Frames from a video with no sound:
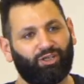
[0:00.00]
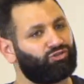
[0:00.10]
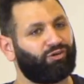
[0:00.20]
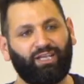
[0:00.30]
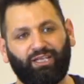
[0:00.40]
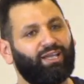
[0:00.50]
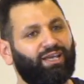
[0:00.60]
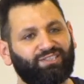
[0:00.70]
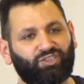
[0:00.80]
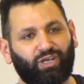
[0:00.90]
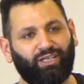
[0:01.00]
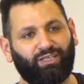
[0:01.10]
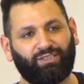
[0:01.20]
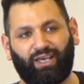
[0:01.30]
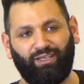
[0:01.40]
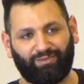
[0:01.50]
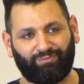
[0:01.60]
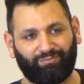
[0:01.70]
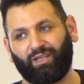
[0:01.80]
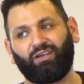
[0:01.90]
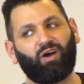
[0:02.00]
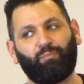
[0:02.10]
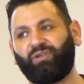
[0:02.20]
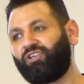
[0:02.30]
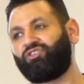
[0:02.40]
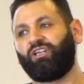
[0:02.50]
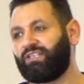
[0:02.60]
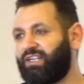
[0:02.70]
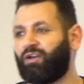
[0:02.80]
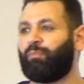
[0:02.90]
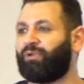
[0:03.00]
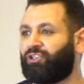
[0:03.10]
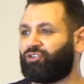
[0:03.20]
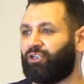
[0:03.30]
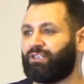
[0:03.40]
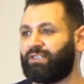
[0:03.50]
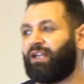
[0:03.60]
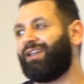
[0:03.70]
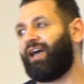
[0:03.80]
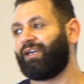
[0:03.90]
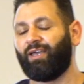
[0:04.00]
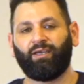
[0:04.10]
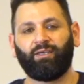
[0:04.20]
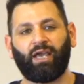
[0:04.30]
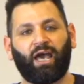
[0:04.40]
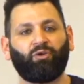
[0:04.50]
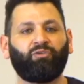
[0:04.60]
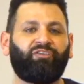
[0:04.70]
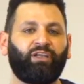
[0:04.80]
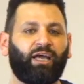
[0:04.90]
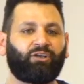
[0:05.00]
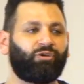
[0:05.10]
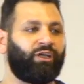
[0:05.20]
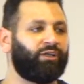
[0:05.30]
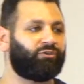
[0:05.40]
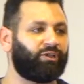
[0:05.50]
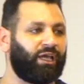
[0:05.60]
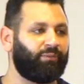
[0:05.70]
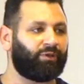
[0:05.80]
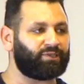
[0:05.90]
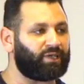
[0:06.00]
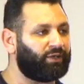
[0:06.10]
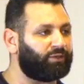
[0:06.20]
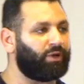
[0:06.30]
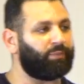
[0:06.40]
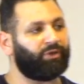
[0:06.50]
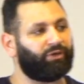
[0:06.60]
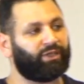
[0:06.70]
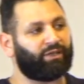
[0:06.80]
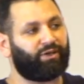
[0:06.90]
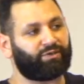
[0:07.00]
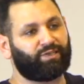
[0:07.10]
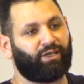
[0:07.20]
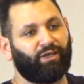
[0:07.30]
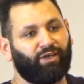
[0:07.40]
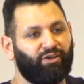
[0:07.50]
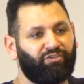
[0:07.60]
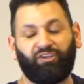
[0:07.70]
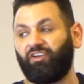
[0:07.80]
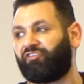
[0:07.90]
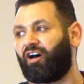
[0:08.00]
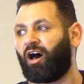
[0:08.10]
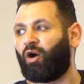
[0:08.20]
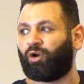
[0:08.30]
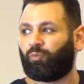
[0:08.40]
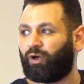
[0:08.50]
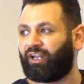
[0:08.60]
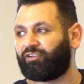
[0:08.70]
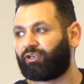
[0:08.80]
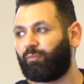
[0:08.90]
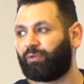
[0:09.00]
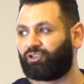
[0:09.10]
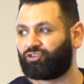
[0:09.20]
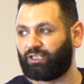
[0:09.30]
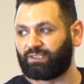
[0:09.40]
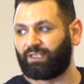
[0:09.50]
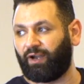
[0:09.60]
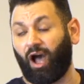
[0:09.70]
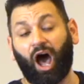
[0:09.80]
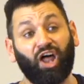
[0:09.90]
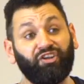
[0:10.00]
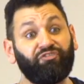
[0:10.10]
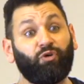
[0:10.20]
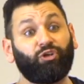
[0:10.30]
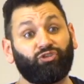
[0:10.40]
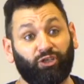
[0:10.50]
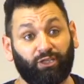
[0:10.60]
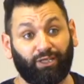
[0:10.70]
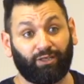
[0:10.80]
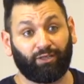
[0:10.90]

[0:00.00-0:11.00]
Training day is training day. Competition is a competition. It's not like, yeah, I don't feel like training today because I got my period and there's the FIFA or whatever competition it's there. Unfortunately.